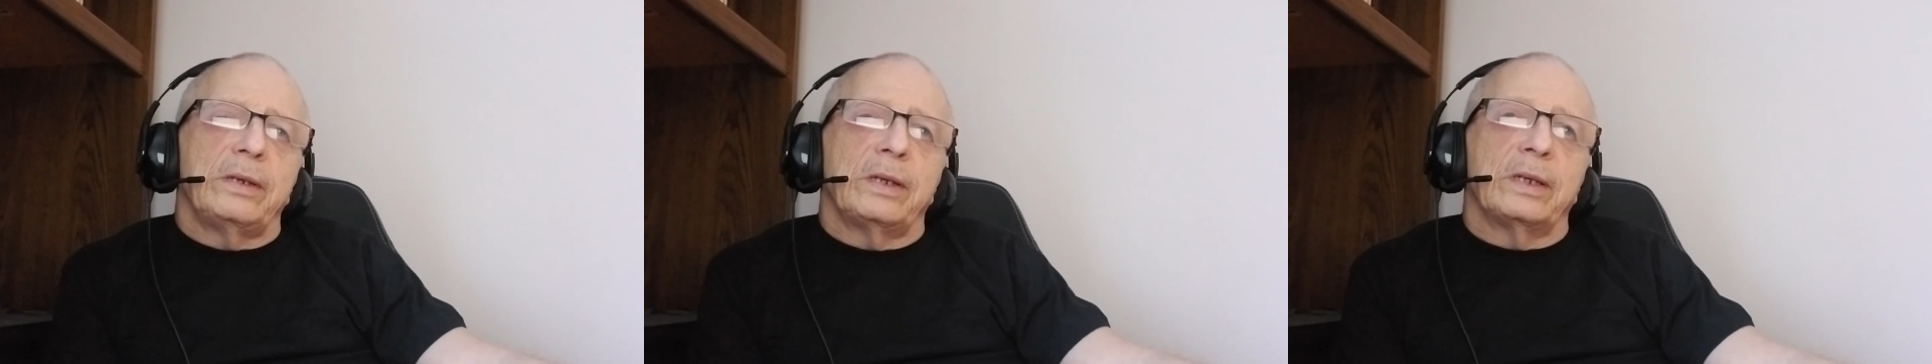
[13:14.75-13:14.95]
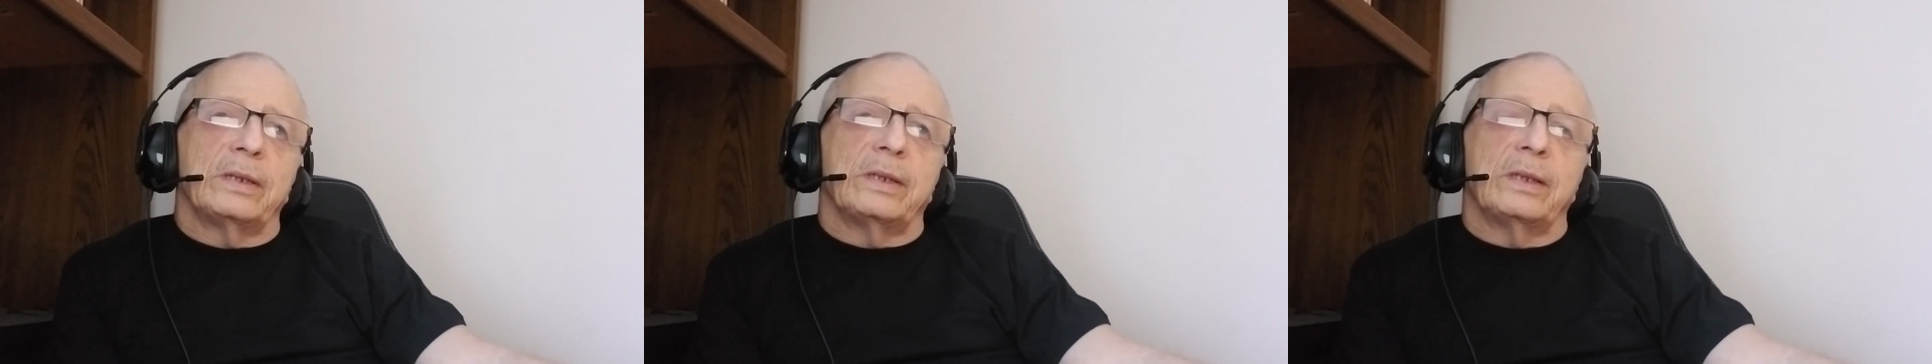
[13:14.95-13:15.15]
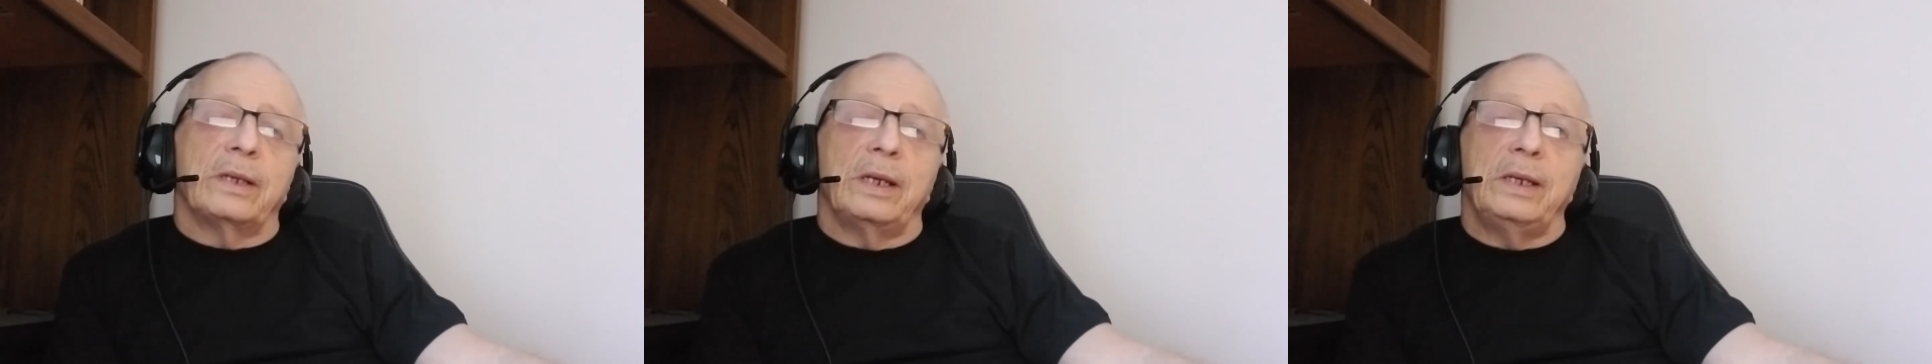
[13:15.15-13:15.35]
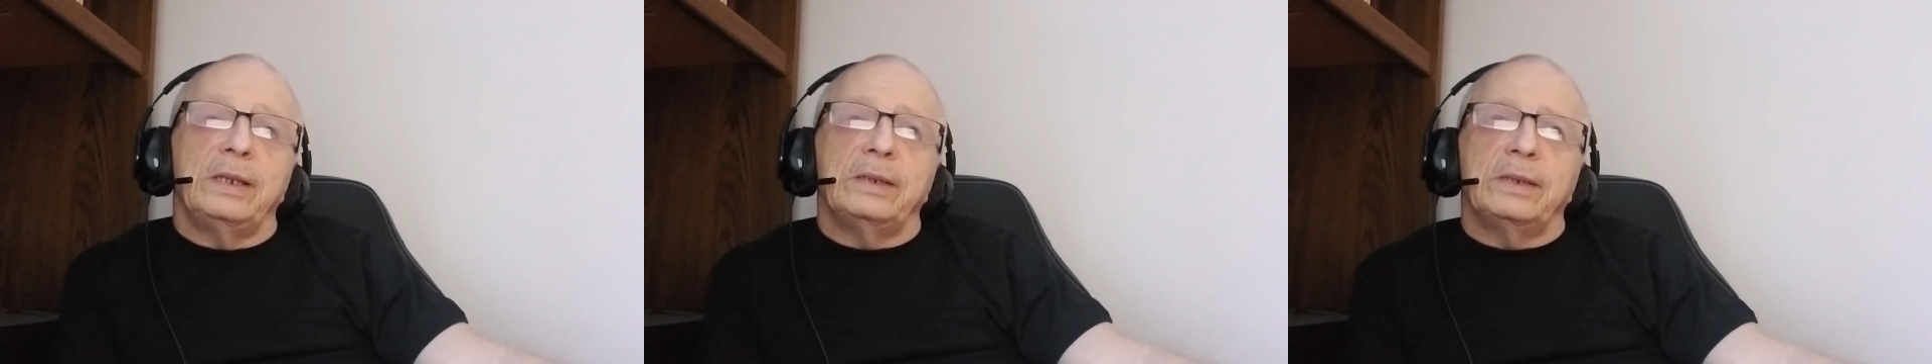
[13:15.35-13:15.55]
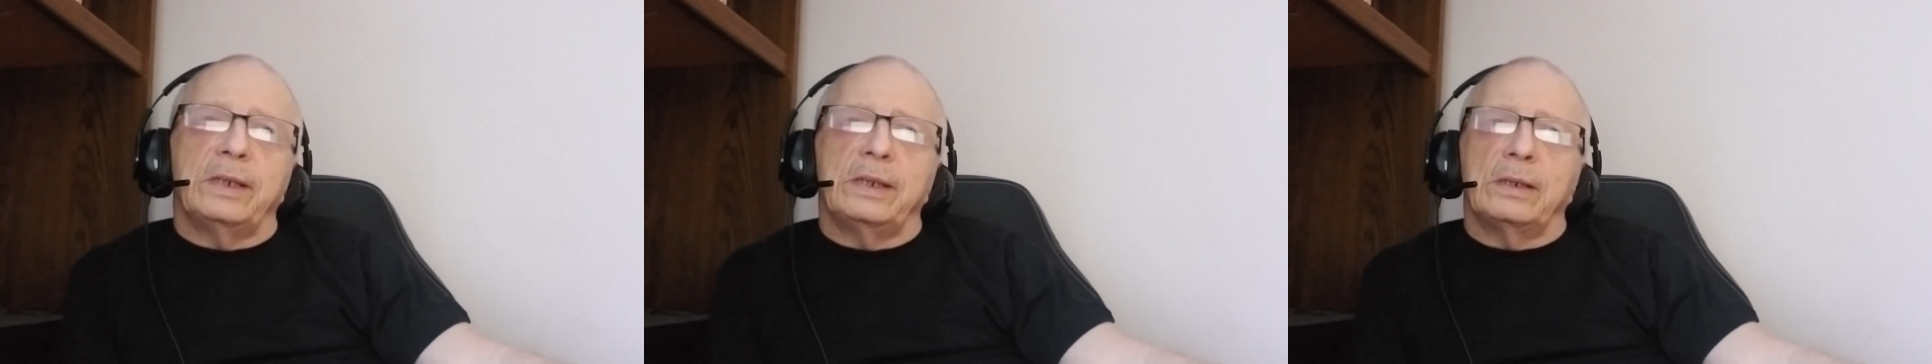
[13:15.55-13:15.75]
and can
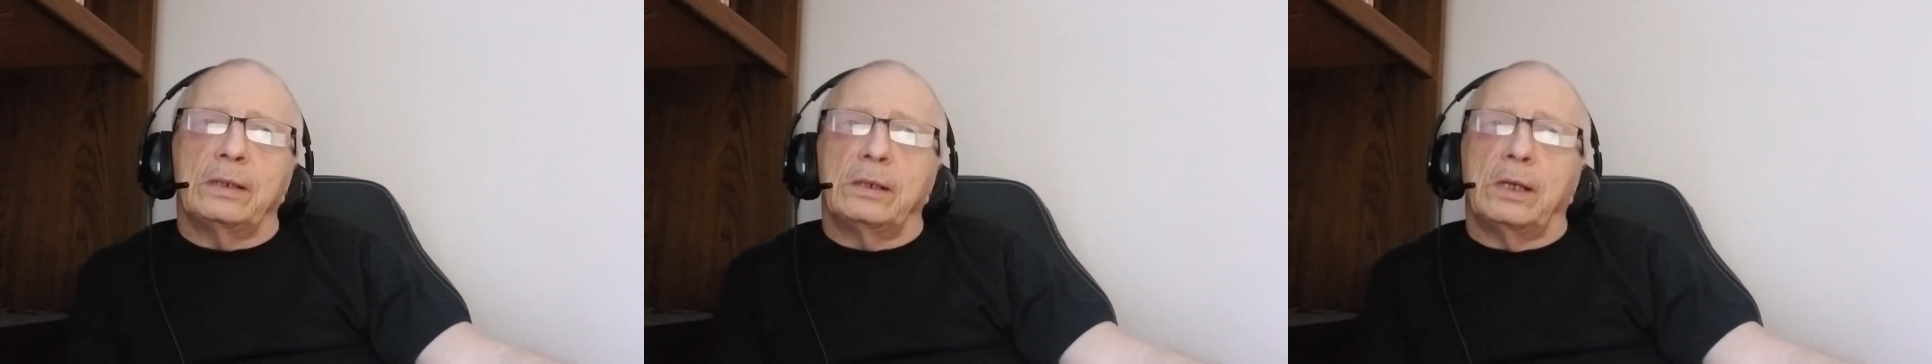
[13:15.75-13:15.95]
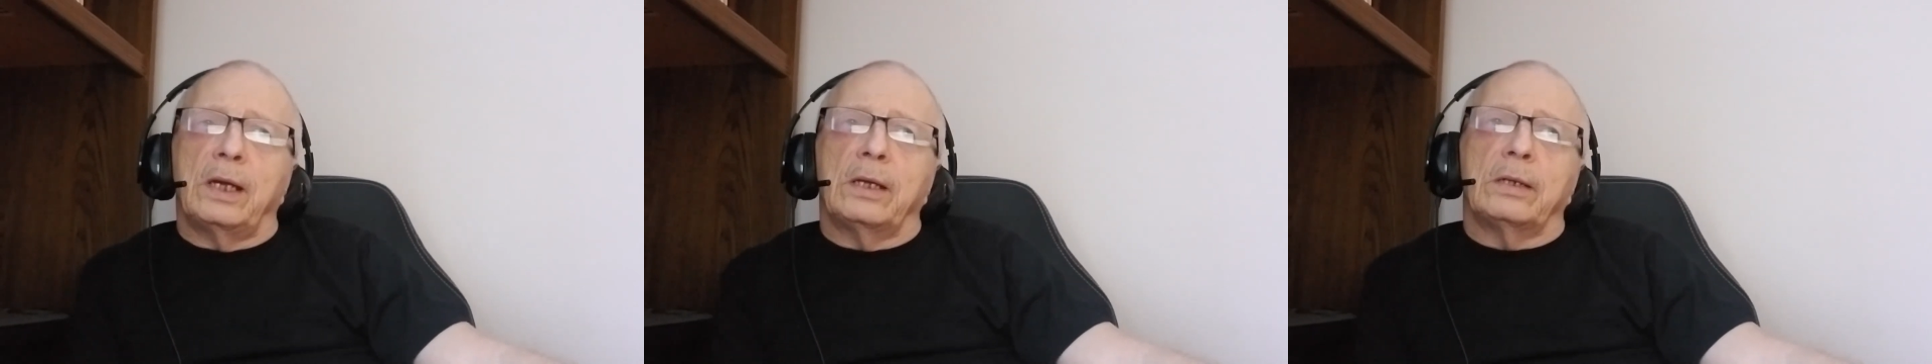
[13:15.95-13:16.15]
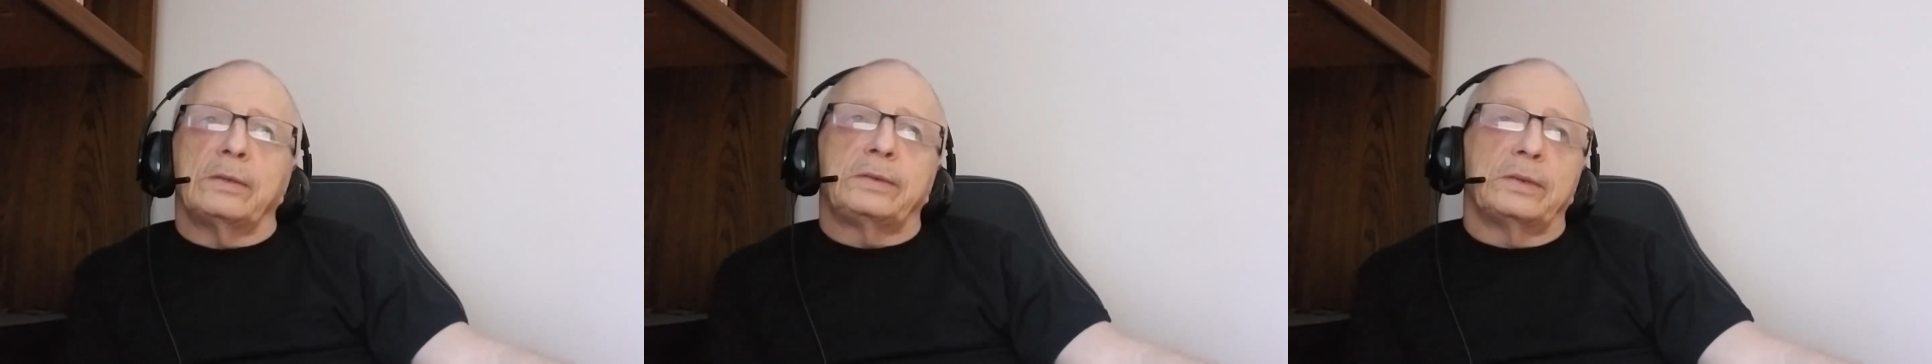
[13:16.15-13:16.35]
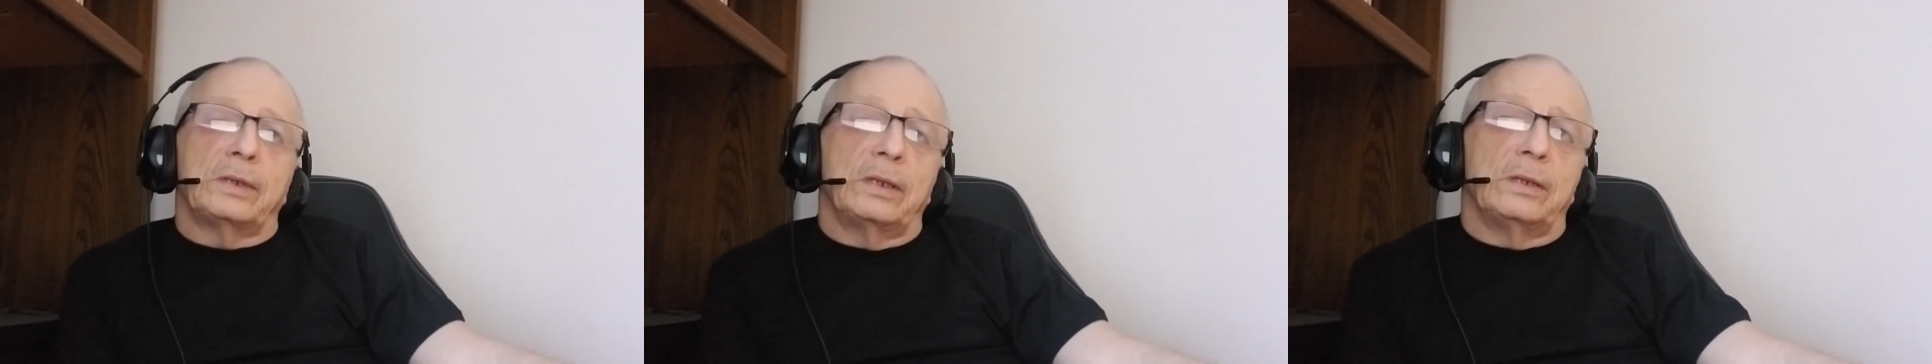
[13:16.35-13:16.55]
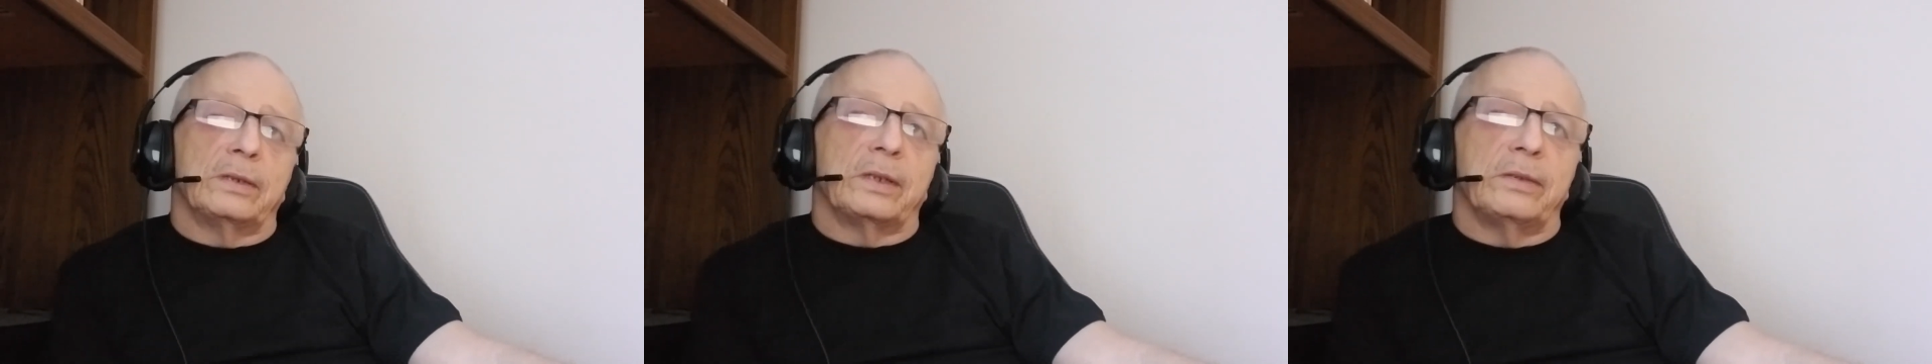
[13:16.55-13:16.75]
lead to
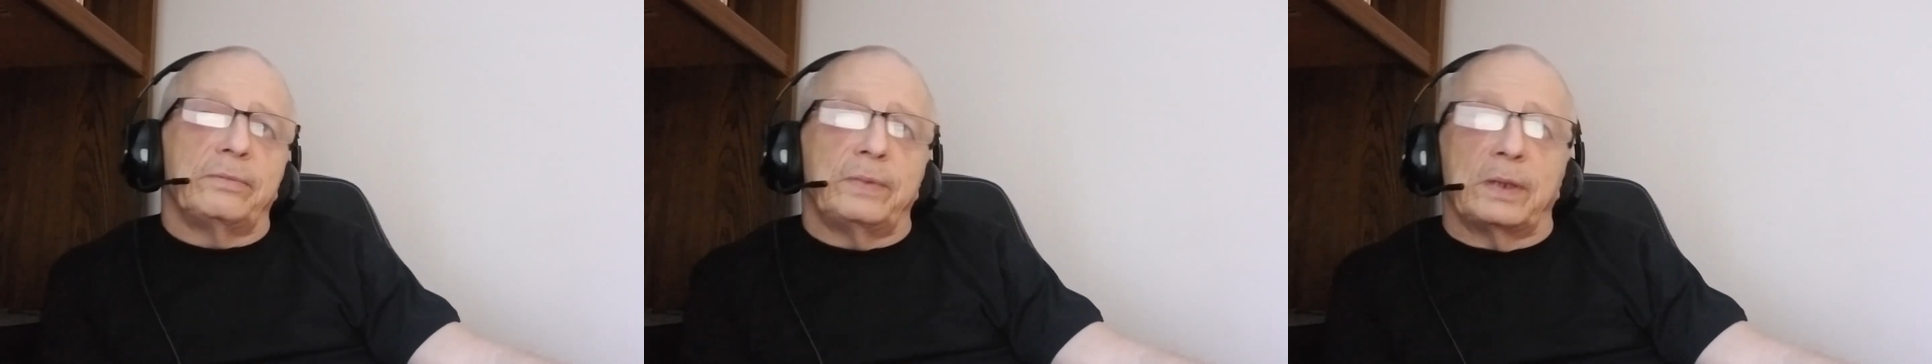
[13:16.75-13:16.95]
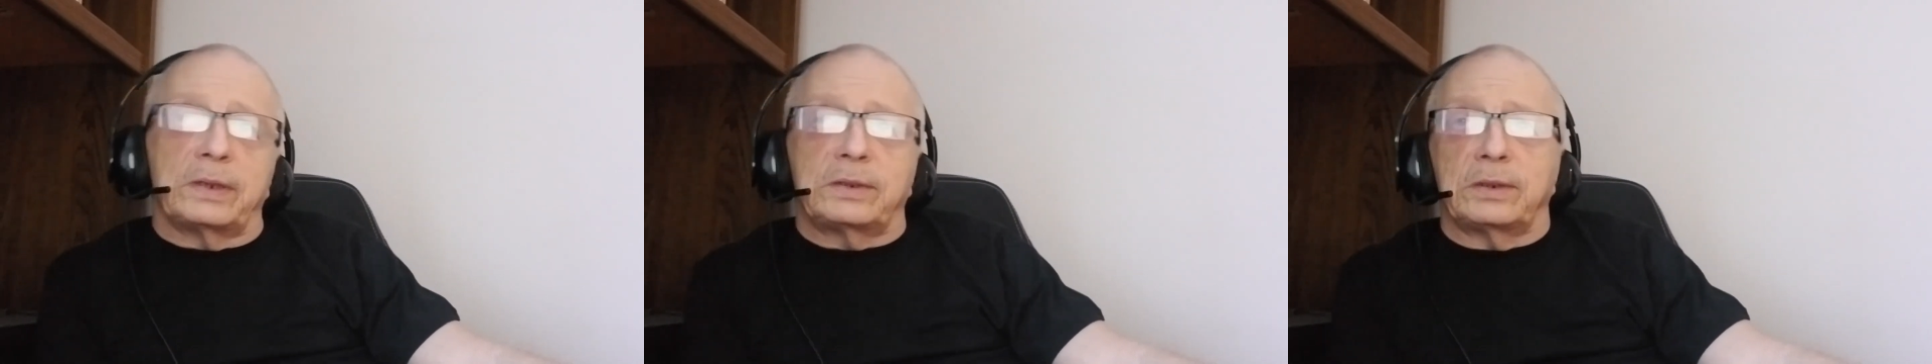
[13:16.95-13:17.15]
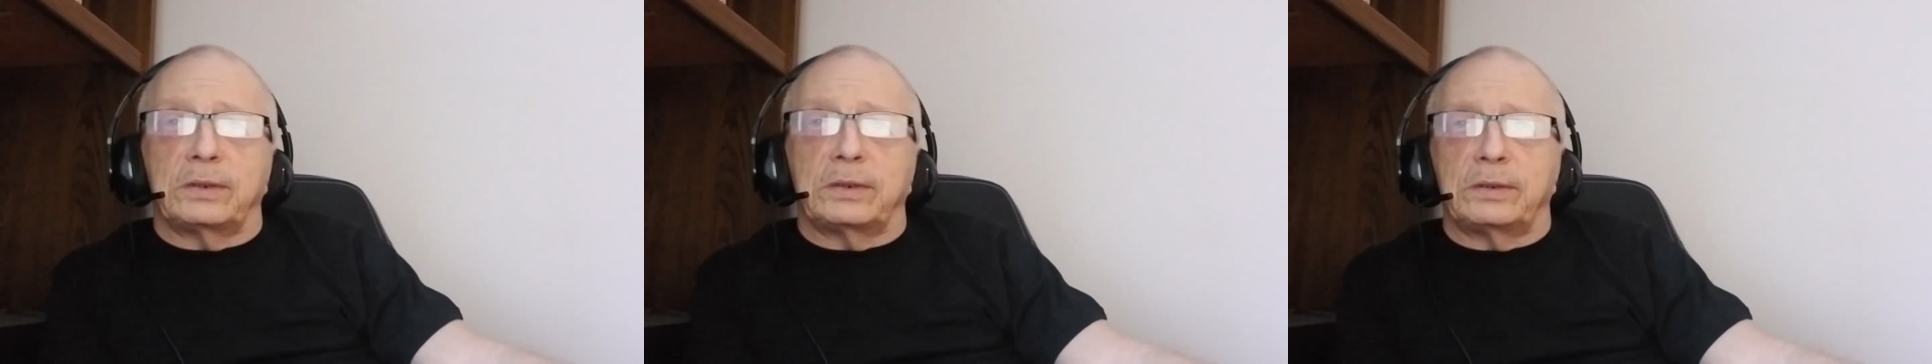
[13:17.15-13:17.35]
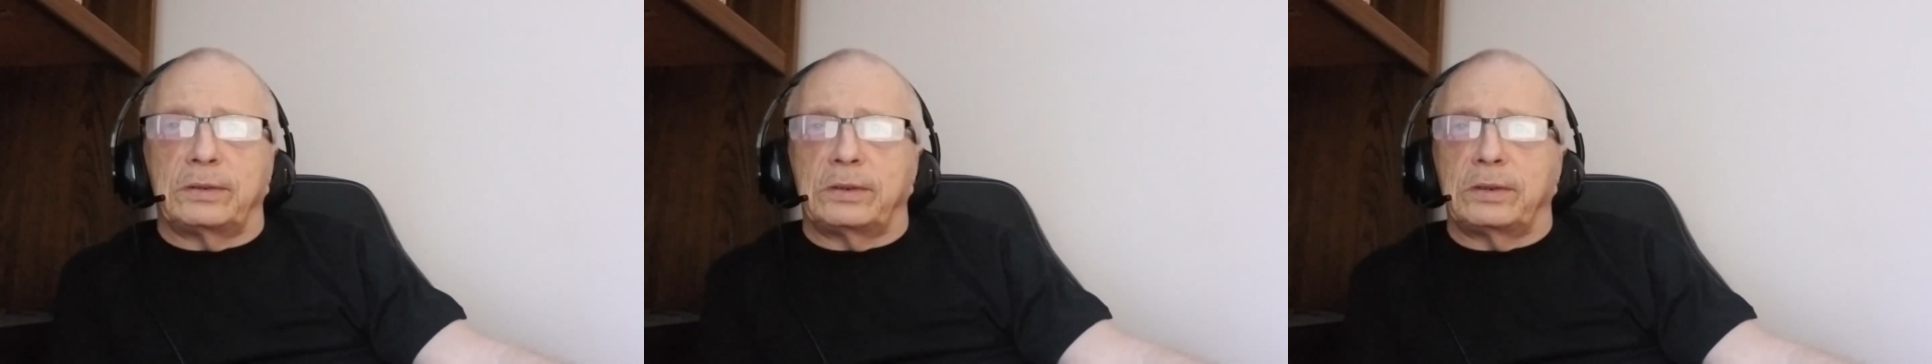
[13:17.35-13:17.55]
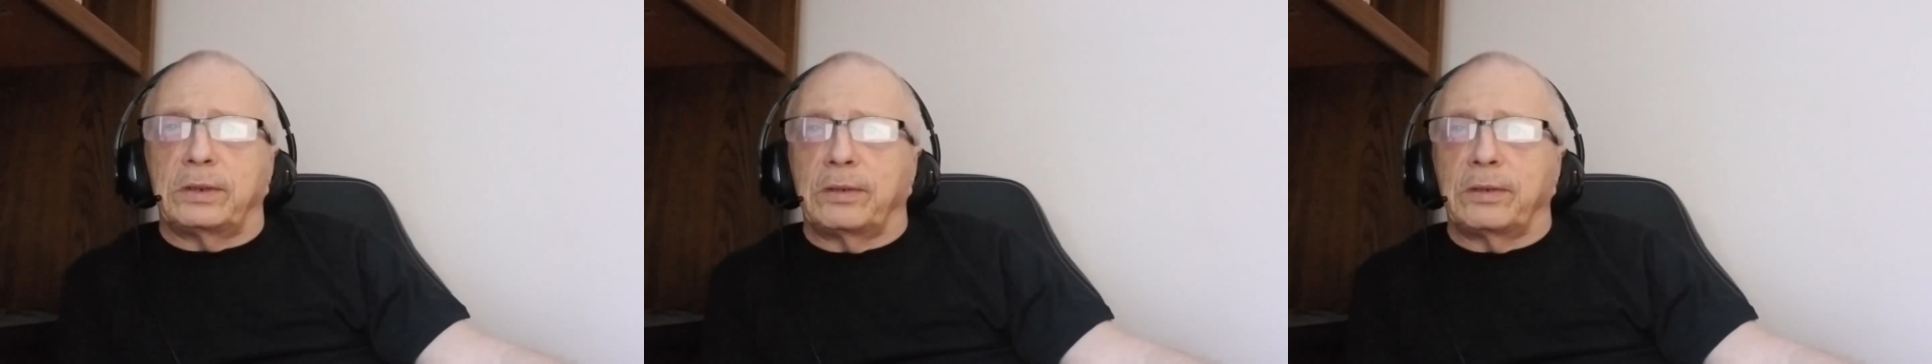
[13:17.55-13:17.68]
lung infections.